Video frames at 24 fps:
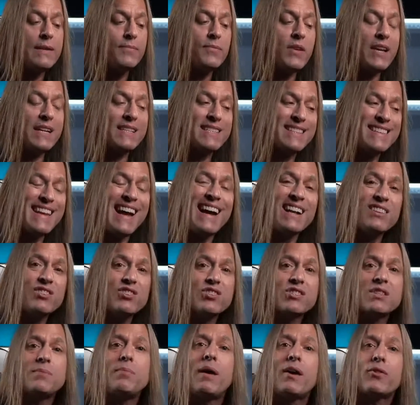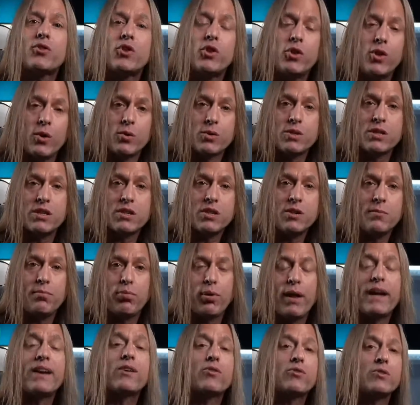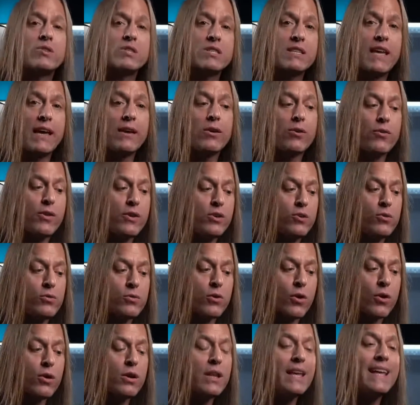It's not just about the notes that you play or the scale that you learn.